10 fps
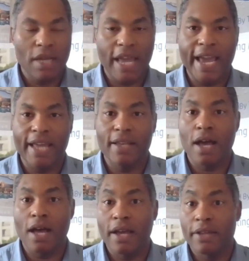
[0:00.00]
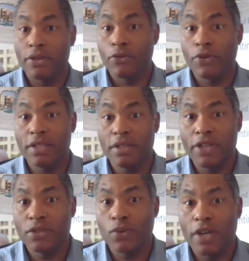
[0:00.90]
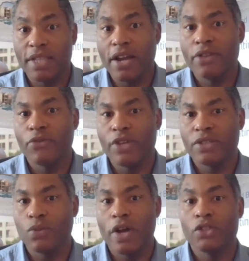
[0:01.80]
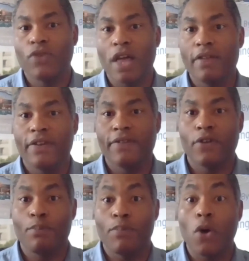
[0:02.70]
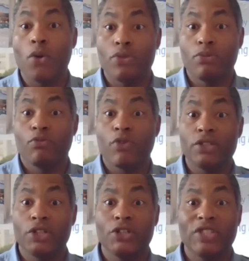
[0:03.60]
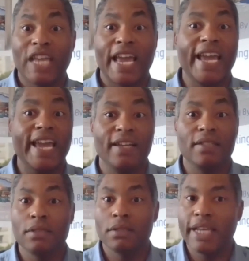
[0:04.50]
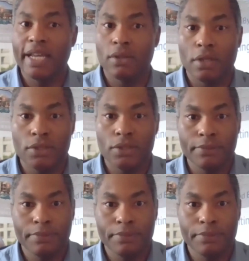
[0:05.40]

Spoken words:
and the reason why it's there, and the reason why it's relevant for both renters and landlords.